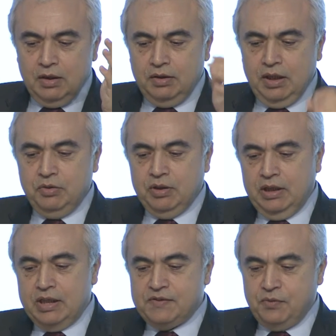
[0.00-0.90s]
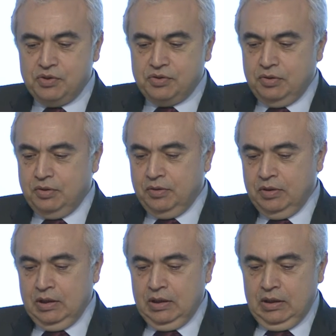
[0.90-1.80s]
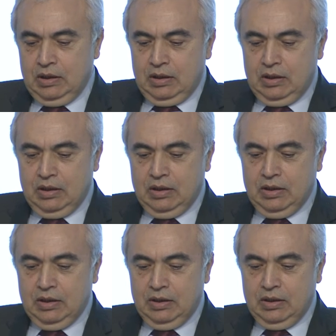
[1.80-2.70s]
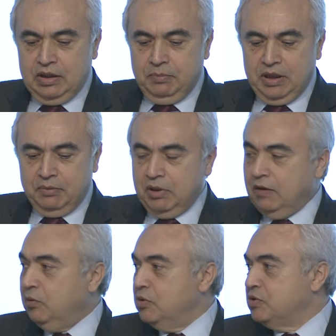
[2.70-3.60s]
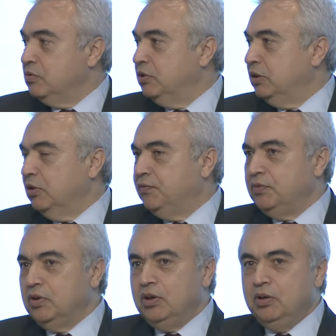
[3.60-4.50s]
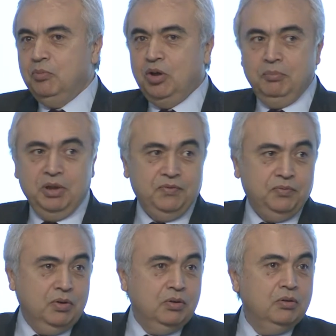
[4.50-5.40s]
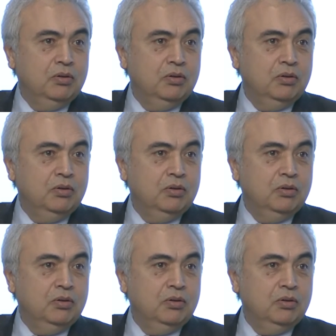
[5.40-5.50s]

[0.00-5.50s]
Thank you, Alex. First, let me add my voice to that of Mohammed for